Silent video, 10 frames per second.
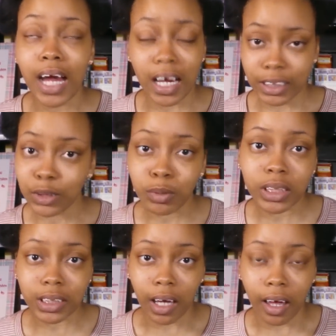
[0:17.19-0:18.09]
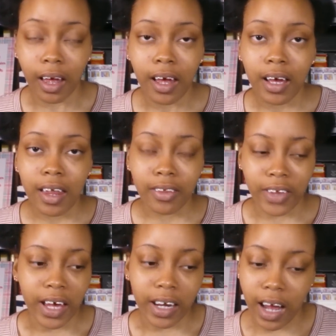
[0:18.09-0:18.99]
I just want to say
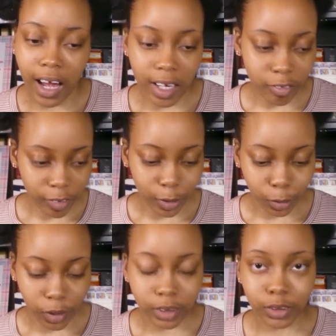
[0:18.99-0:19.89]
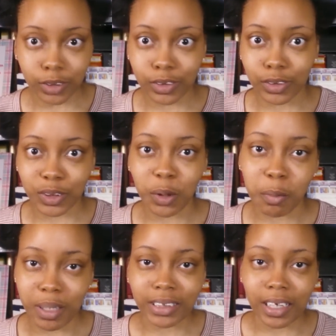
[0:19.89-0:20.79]
that I feel so
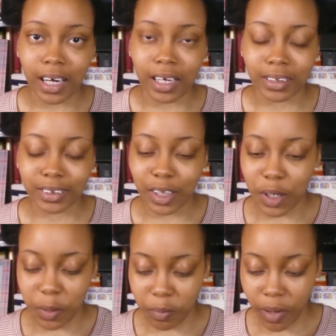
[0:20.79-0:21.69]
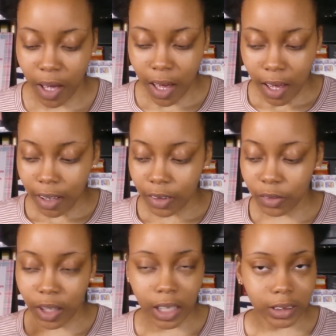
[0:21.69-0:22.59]
amazing guys. Um,
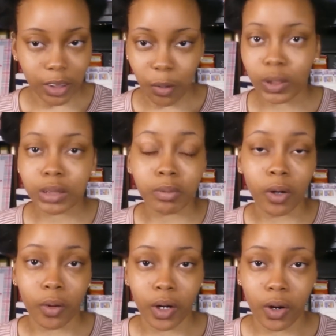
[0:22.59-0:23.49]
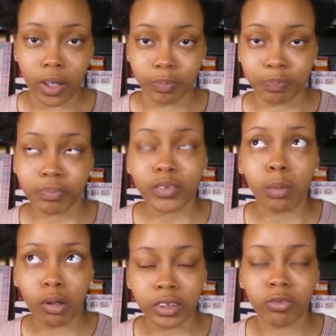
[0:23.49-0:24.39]
you guys know what's been going on
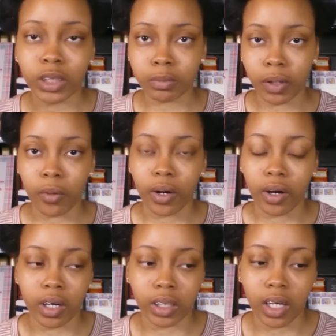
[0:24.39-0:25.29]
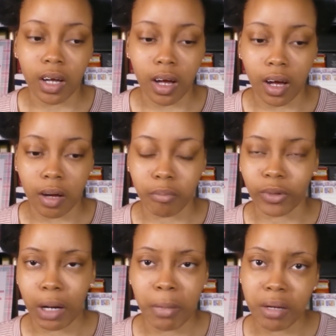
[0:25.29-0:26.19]
most of what's been going on um,
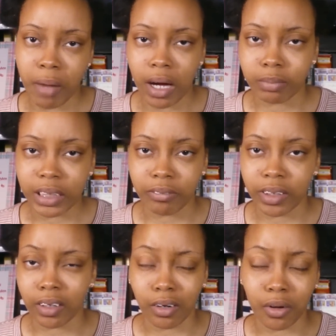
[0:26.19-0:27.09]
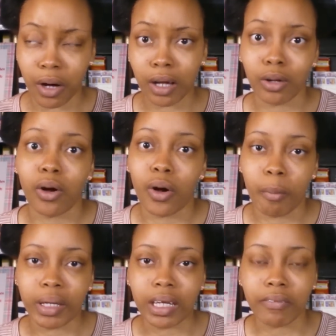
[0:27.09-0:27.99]
when I made my update video. I don't know how long ago I
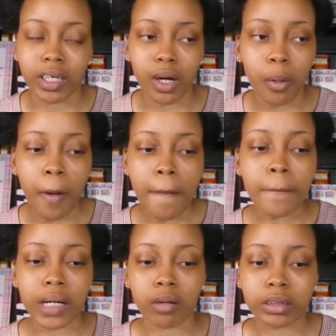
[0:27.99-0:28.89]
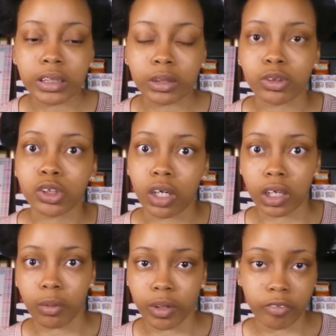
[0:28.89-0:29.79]
made that video, but I was still
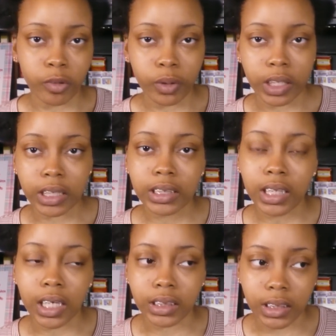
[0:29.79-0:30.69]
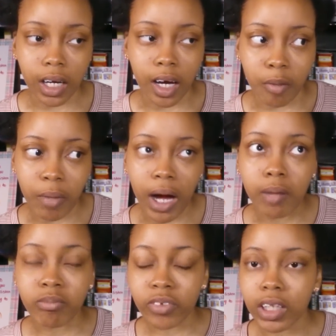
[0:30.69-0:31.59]
struggling with a few things, and um,
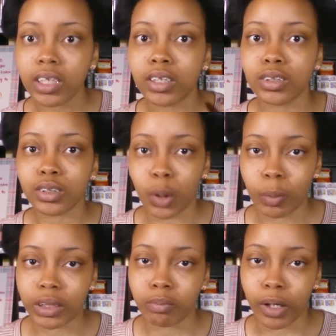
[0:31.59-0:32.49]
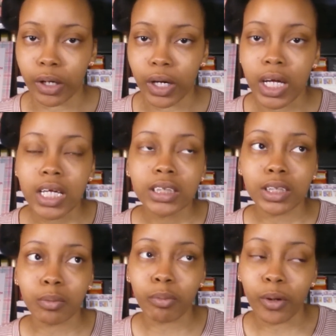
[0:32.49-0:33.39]
I'm feeling so much better
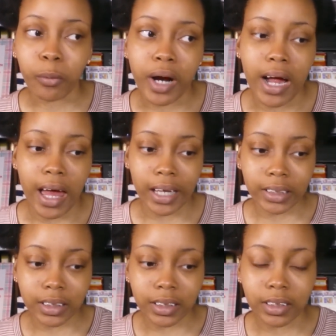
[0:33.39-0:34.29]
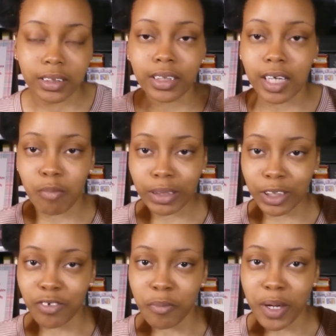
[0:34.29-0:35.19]
to the point where I actually gave
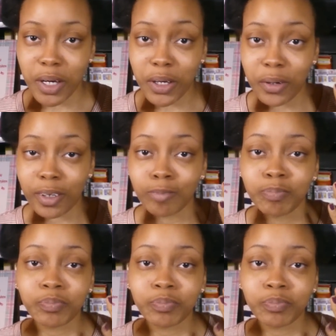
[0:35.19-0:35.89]
myself a manicure.